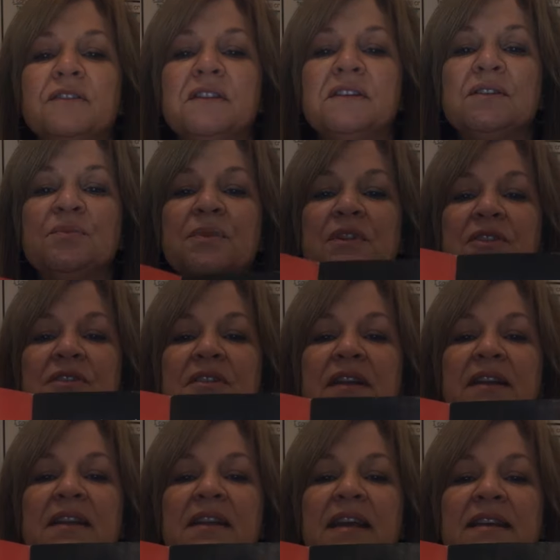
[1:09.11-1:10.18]
this one looks
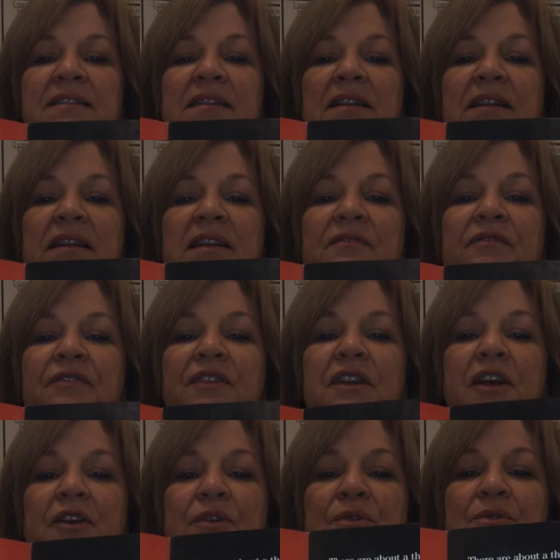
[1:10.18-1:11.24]
like he has a leaf
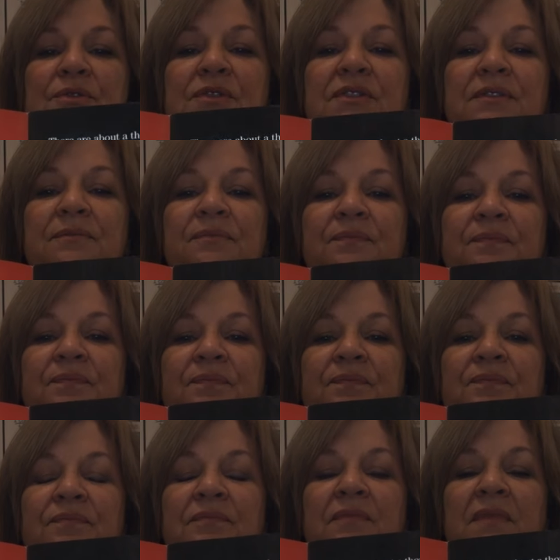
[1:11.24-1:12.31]
nose,
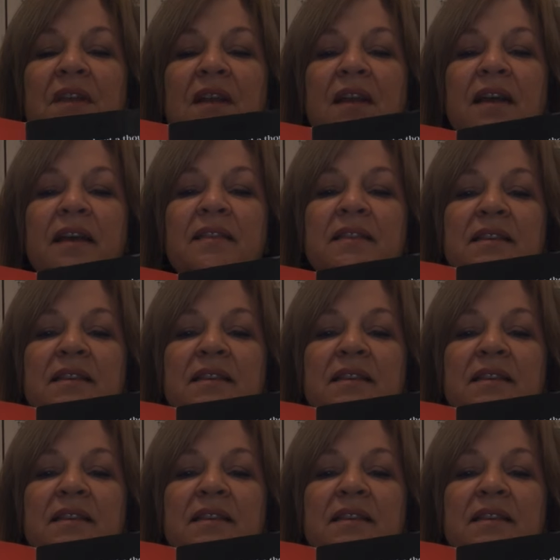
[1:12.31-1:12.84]
and